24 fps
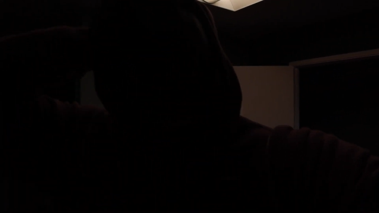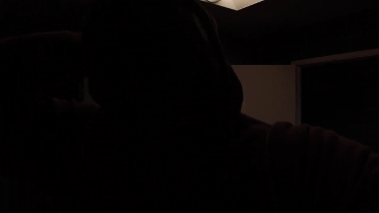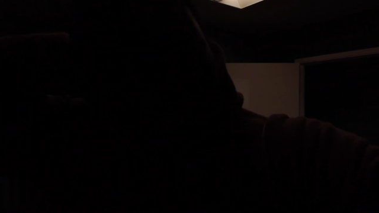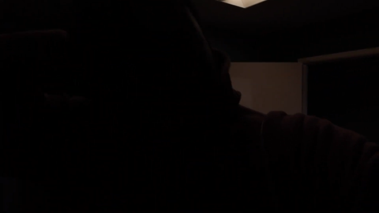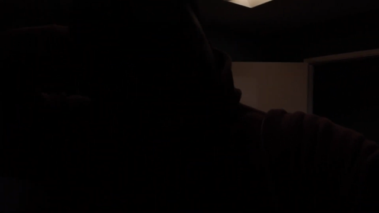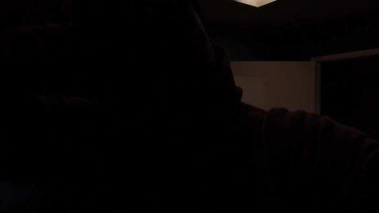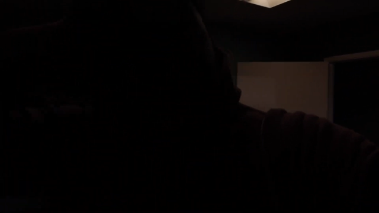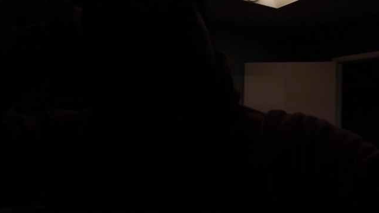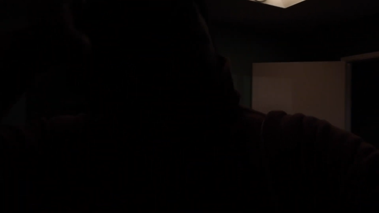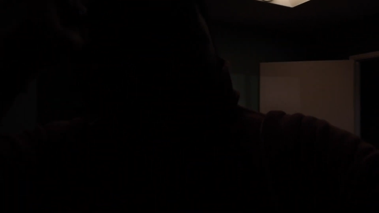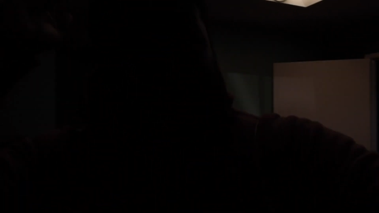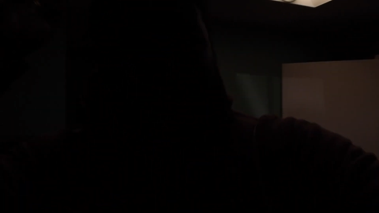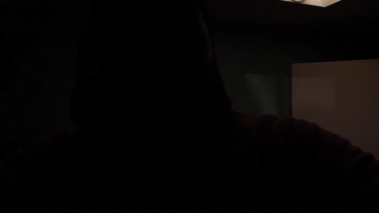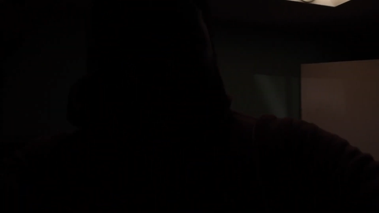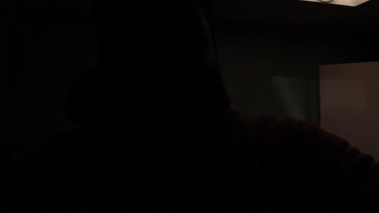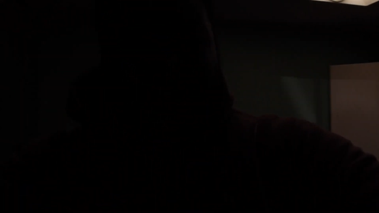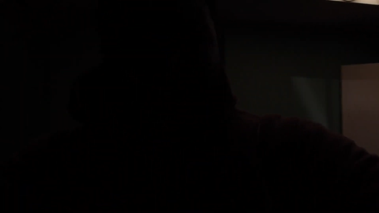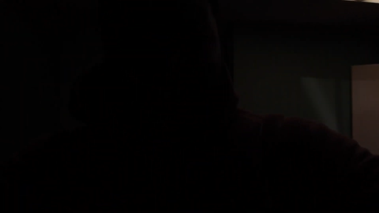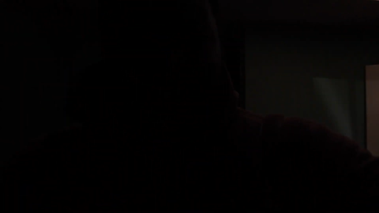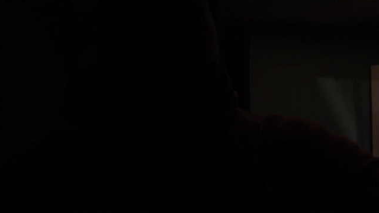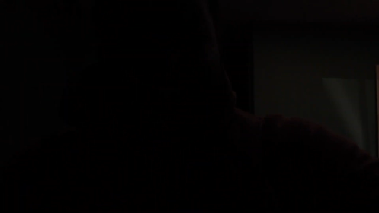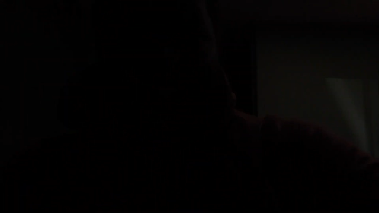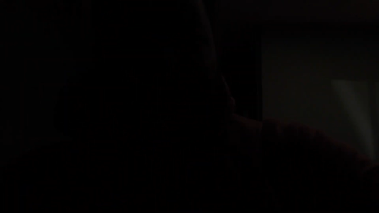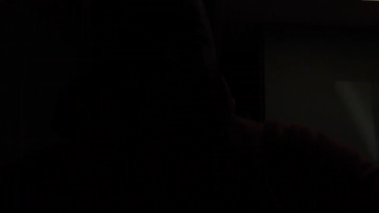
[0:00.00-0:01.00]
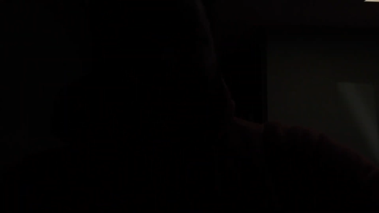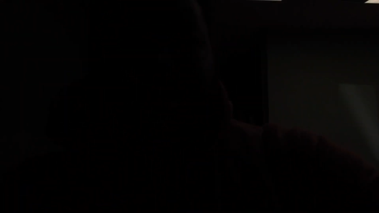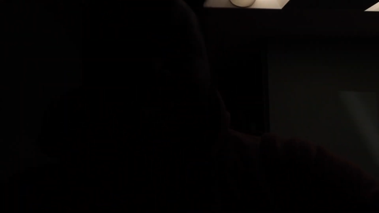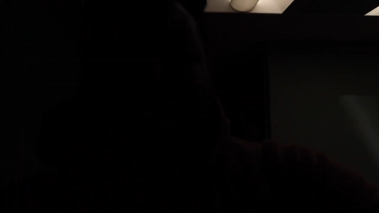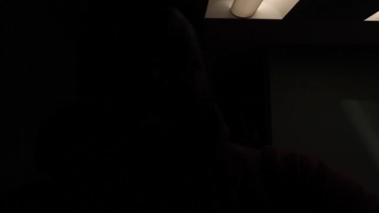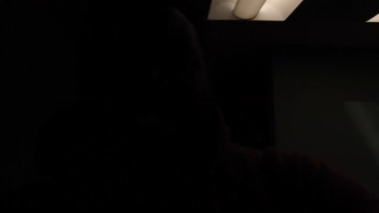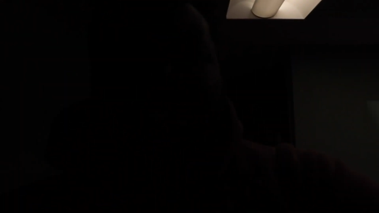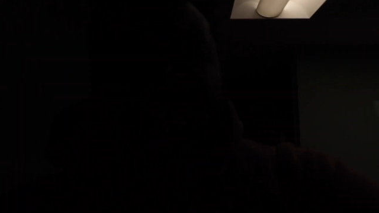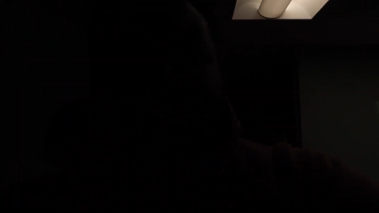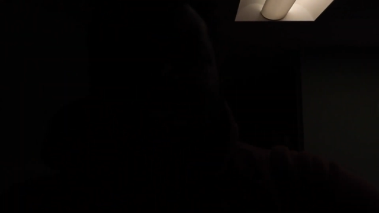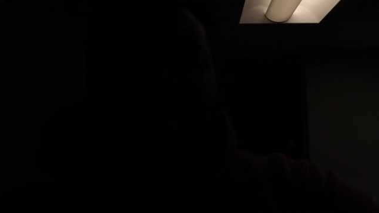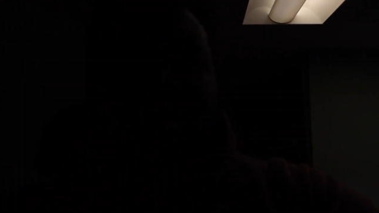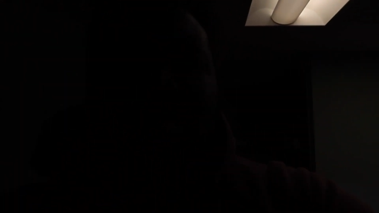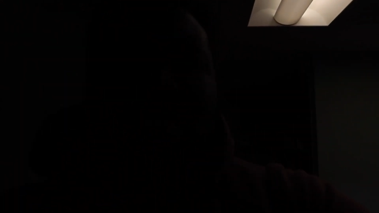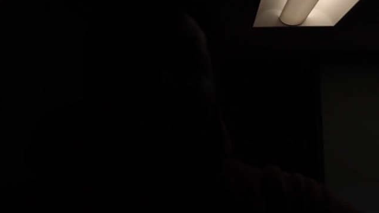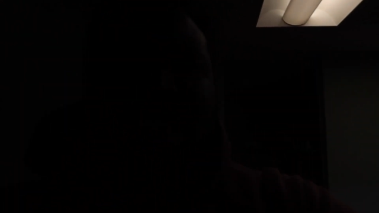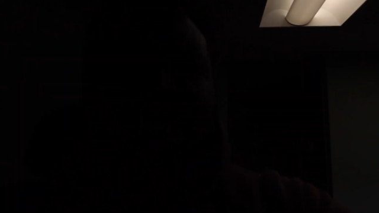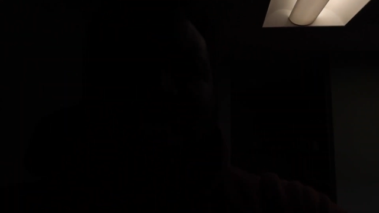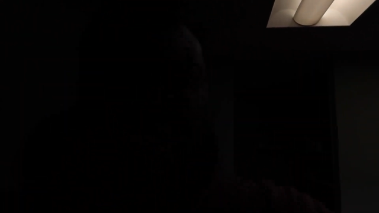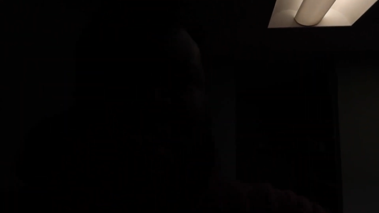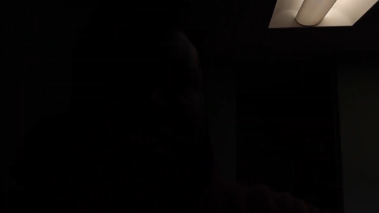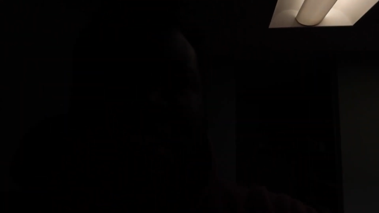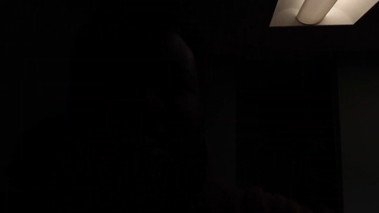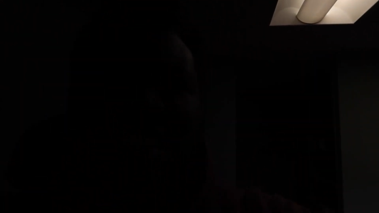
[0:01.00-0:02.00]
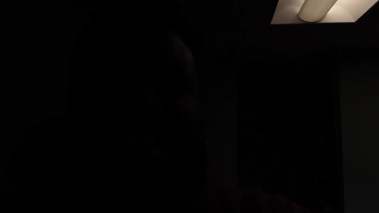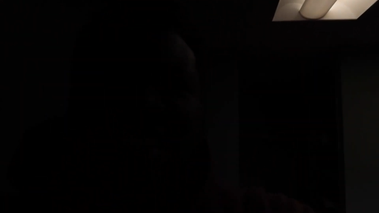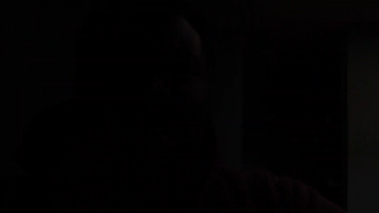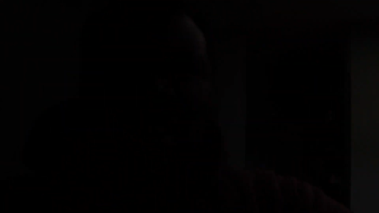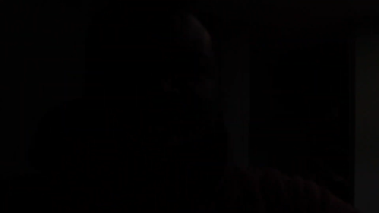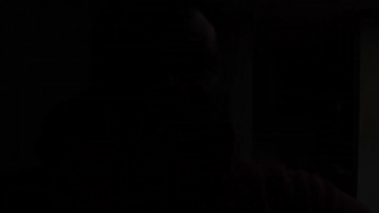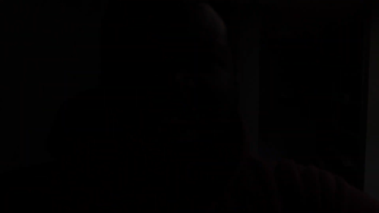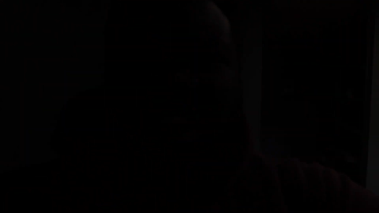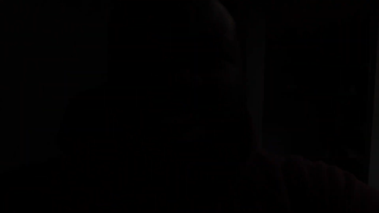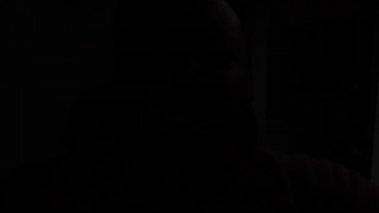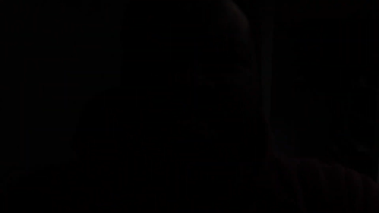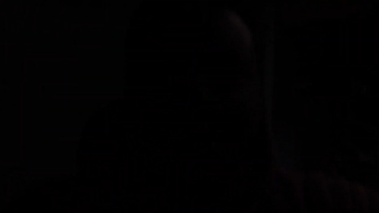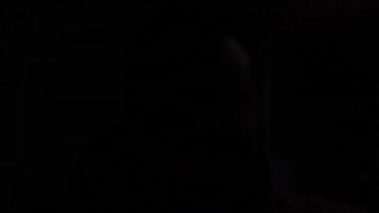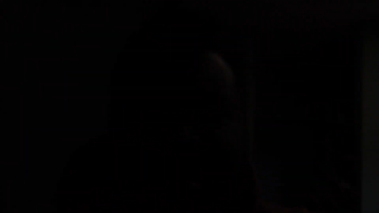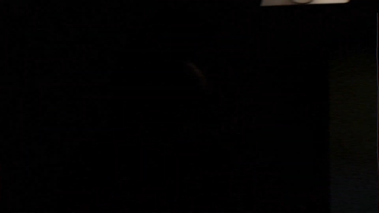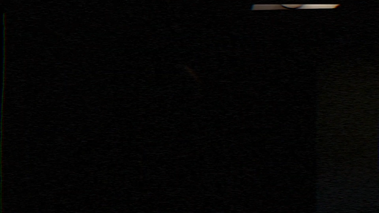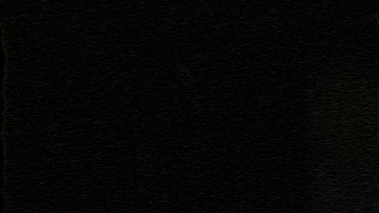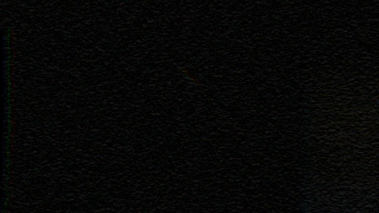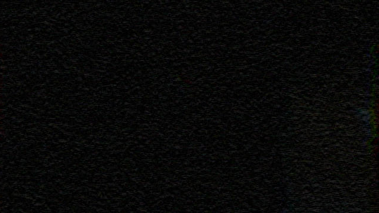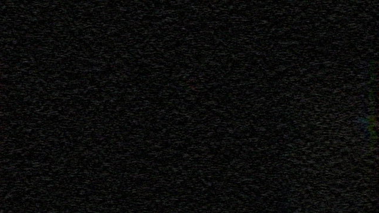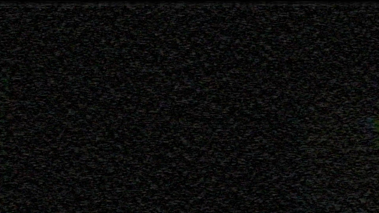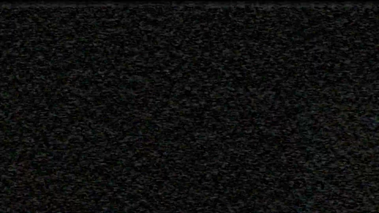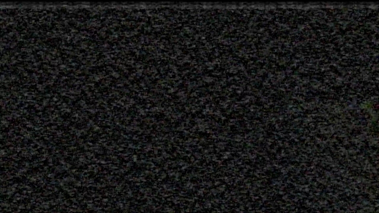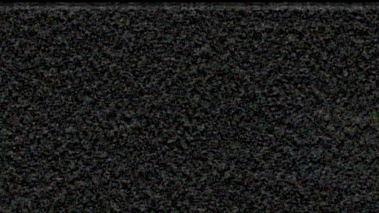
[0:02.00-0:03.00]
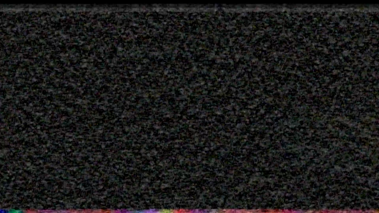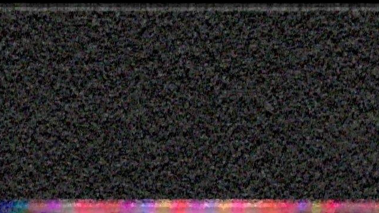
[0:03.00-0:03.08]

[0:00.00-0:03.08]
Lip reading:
No face is visible, so there are no lips to read.